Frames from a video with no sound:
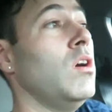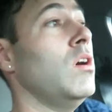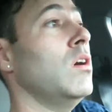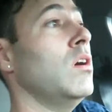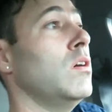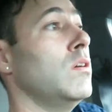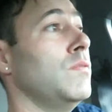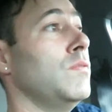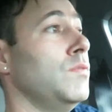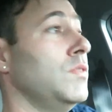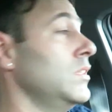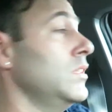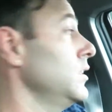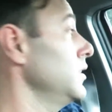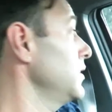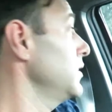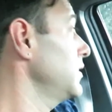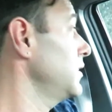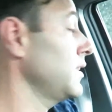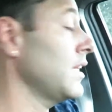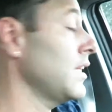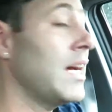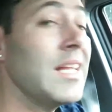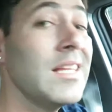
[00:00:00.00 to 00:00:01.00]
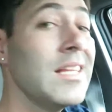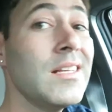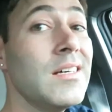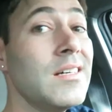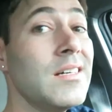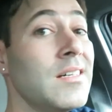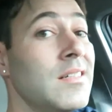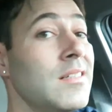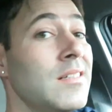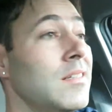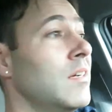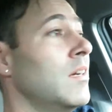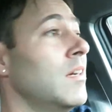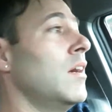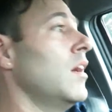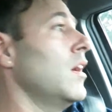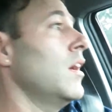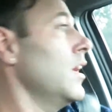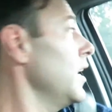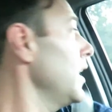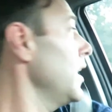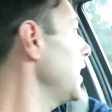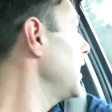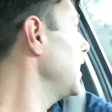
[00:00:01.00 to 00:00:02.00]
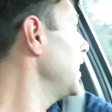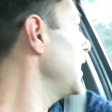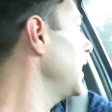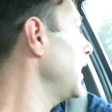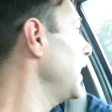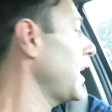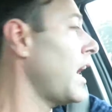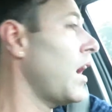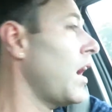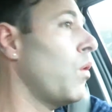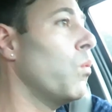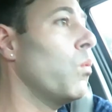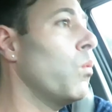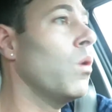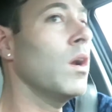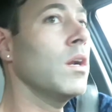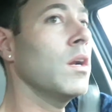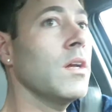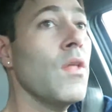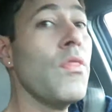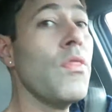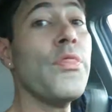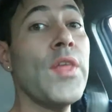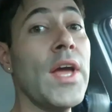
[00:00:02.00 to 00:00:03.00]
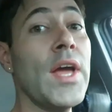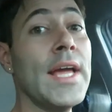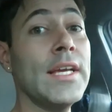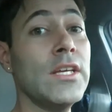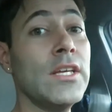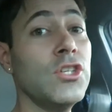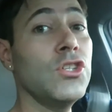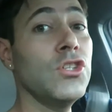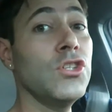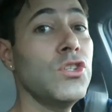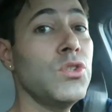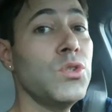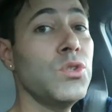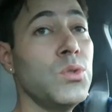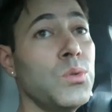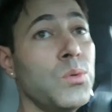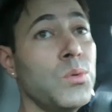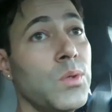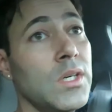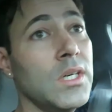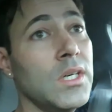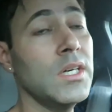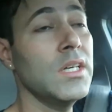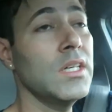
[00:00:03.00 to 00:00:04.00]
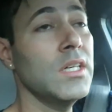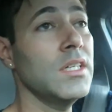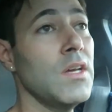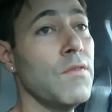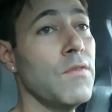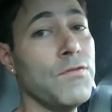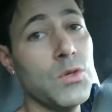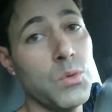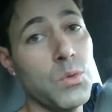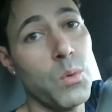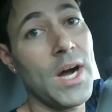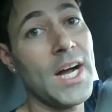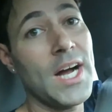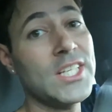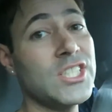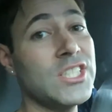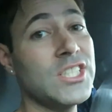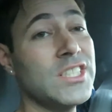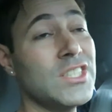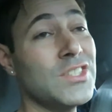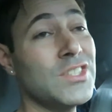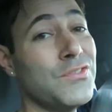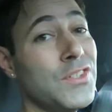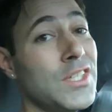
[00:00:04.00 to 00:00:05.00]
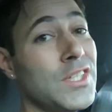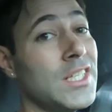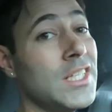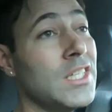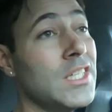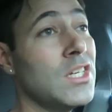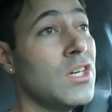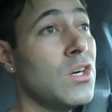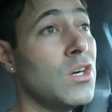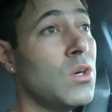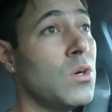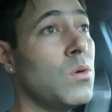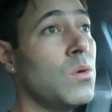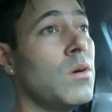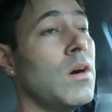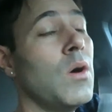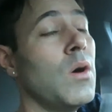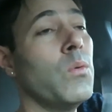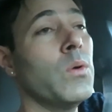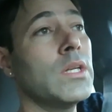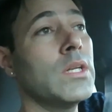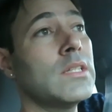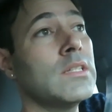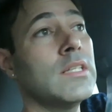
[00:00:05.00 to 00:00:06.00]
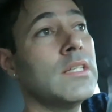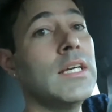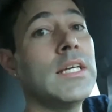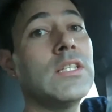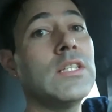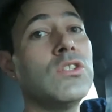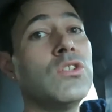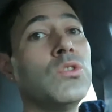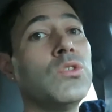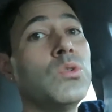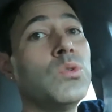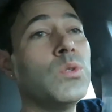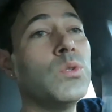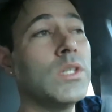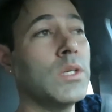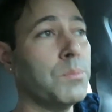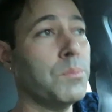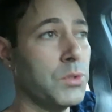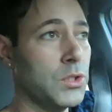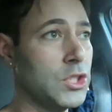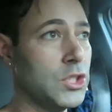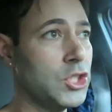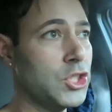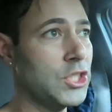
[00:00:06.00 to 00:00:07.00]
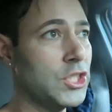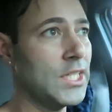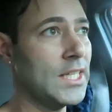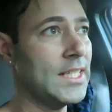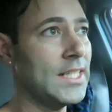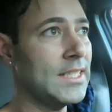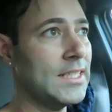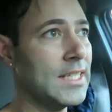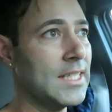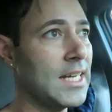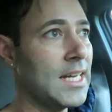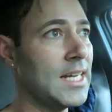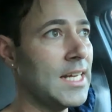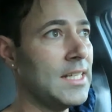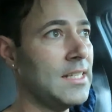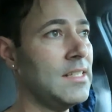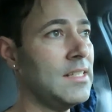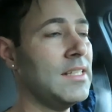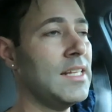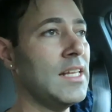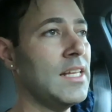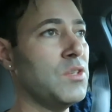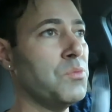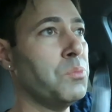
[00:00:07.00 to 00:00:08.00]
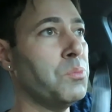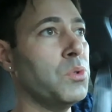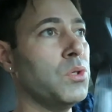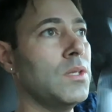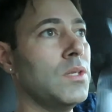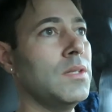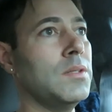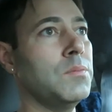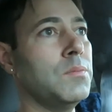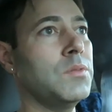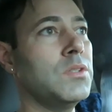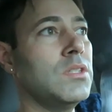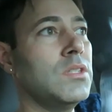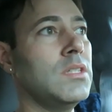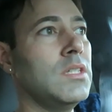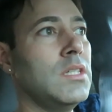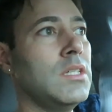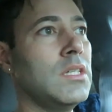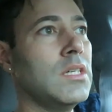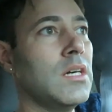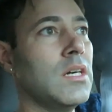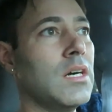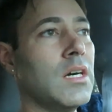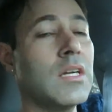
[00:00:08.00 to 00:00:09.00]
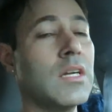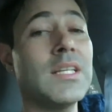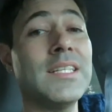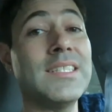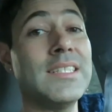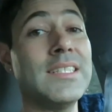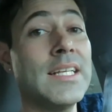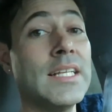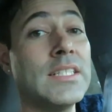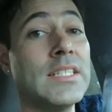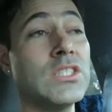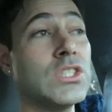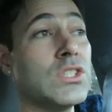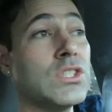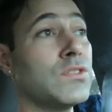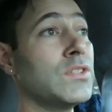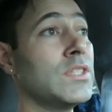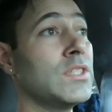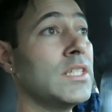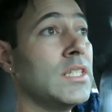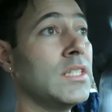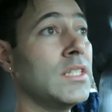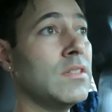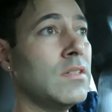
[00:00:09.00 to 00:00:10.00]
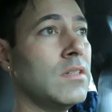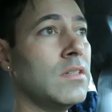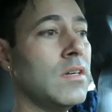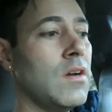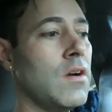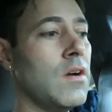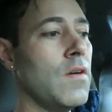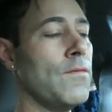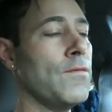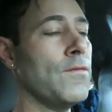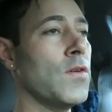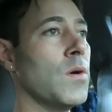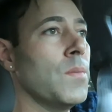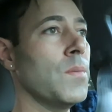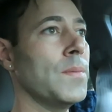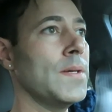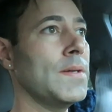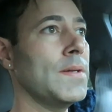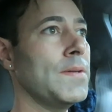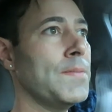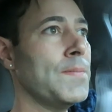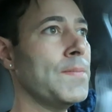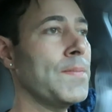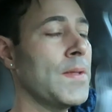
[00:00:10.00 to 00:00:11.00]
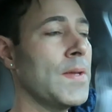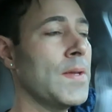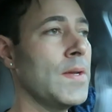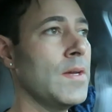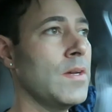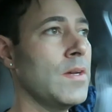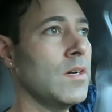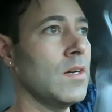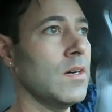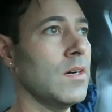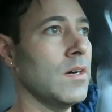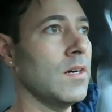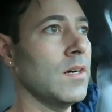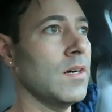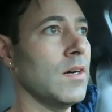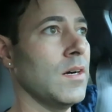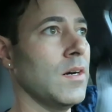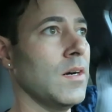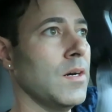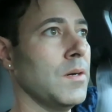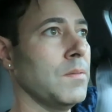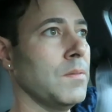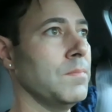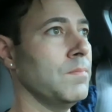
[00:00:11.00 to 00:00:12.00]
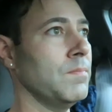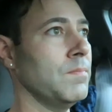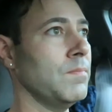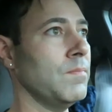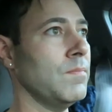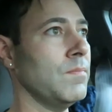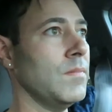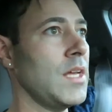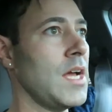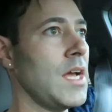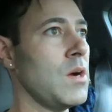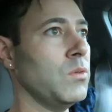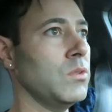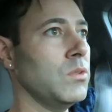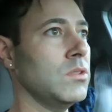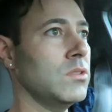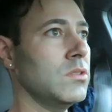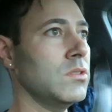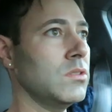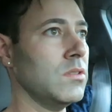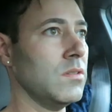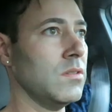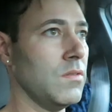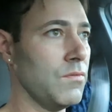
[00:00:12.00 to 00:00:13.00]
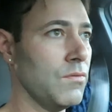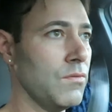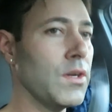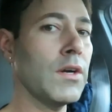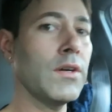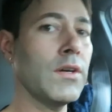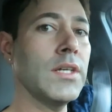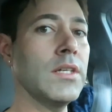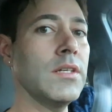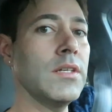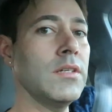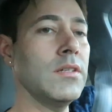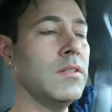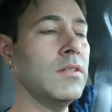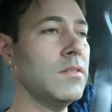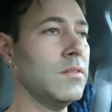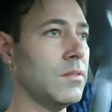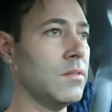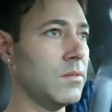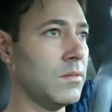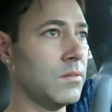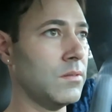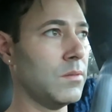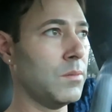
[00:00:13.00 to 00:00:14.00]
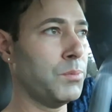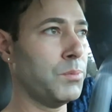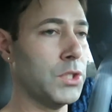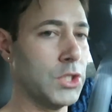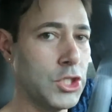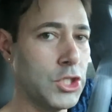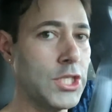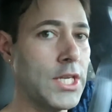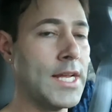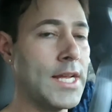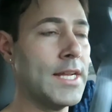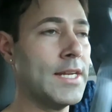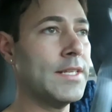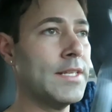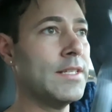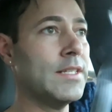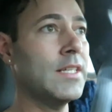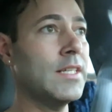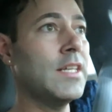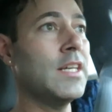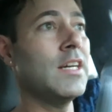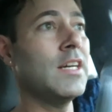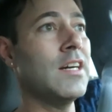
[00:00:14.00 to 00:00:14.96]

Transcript: of the seller, and I want to thank you. If you're watching this video, I want to thank you and appreciate that you put the condenser in for me. That was very appreciated.